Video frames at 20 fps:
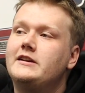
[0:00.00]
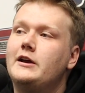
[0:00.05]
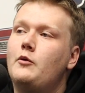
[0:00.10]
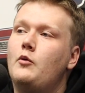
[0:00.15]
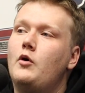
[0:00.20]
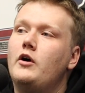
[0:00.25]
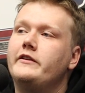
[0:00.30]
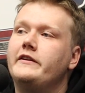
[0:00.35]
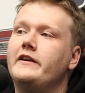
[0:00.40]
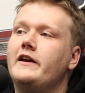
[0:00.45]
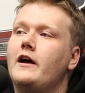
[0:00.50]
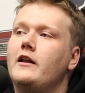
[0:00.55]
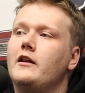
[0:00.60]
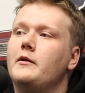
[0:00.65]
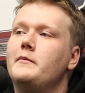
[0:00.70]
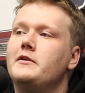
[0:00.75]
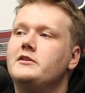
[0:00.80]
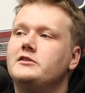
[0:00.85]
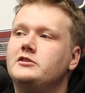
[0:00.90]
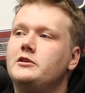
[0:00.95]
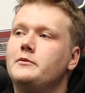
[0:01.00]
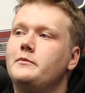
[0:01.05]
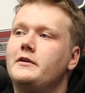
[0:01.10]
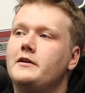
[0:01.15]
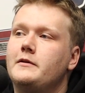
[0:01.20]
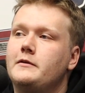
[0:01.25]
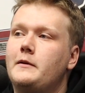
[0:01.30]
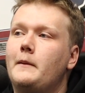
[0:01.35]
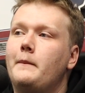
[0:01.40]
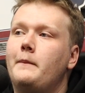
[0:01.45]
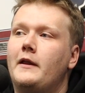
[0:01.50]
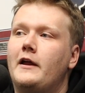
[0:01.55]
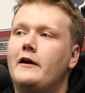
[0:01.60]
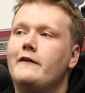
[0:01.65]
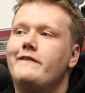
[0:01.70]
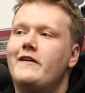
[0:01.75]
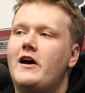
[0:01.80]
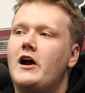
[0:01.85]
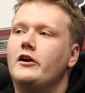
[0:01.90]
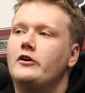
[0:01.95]
they want the elements to play
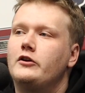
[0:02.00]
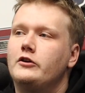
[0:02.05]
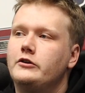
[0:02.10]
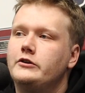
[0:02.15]
a factor.